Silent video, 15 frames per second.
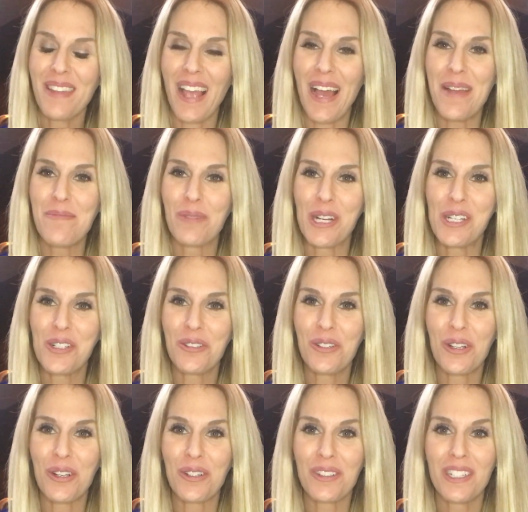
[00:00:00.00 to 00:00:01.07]
I'm Rachel
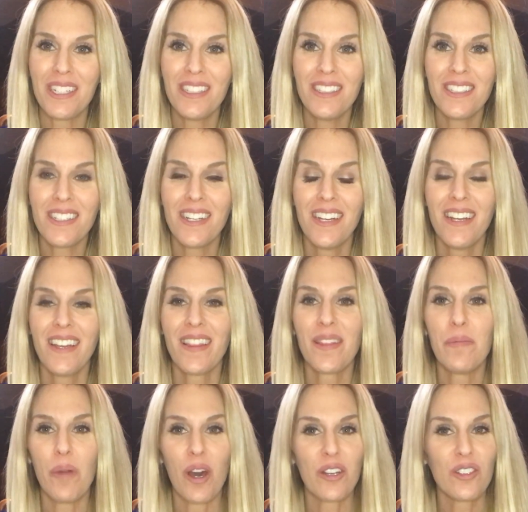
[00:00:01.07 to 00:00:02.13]
Kirkland,
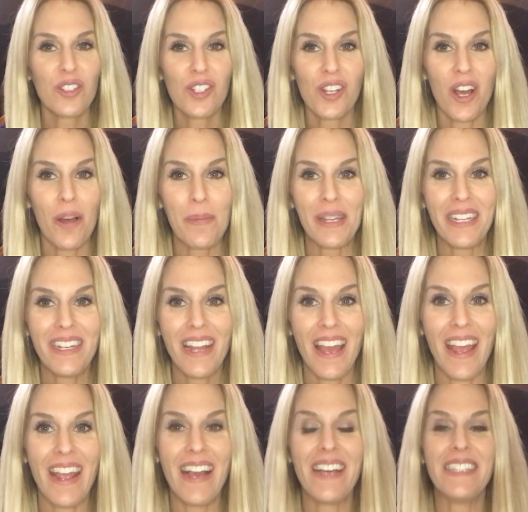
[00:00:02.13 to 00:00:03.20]
the Modern Shaman,
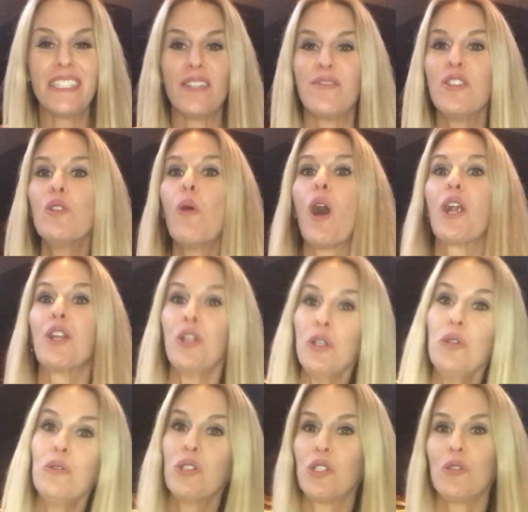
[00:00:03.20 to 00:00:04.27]
and if you are
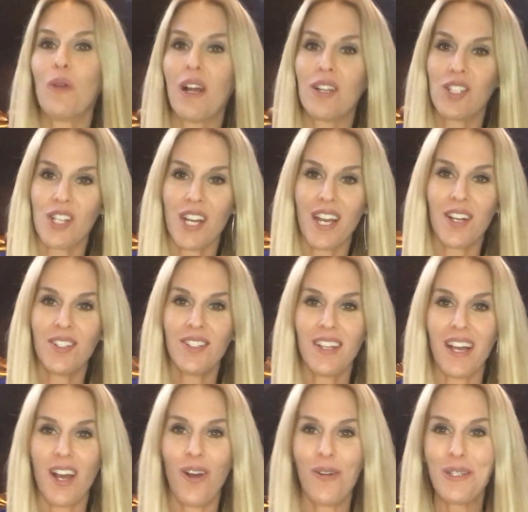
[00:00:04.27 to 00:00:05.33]
new to our channel,
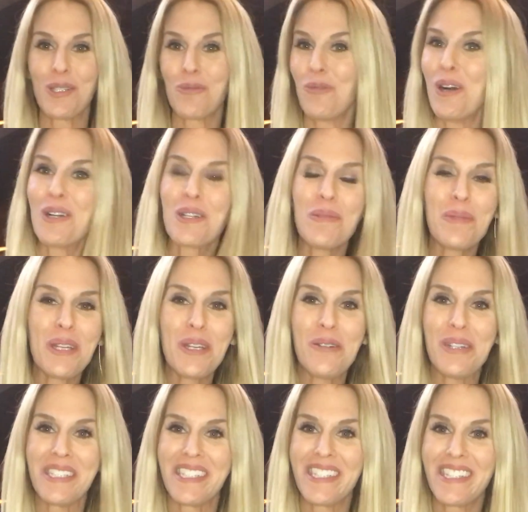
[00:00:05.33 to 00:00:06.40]
I always welcome
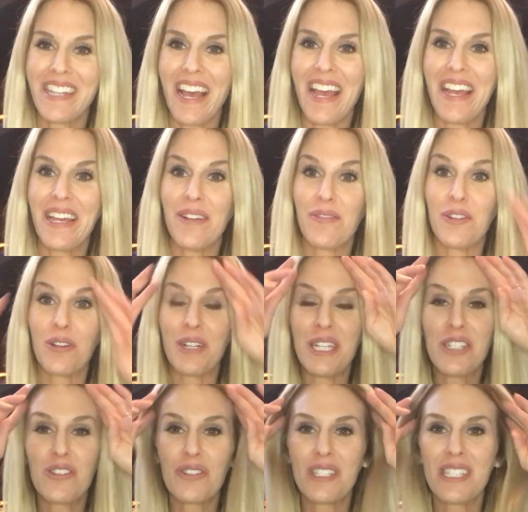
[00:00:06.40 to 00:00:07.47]
you and say if you're
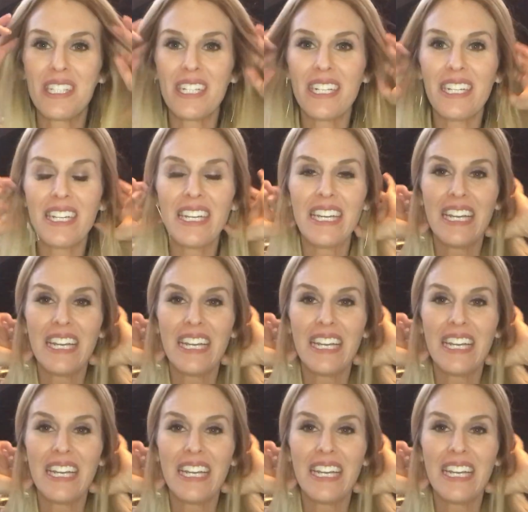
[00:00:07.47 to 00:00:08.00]
interested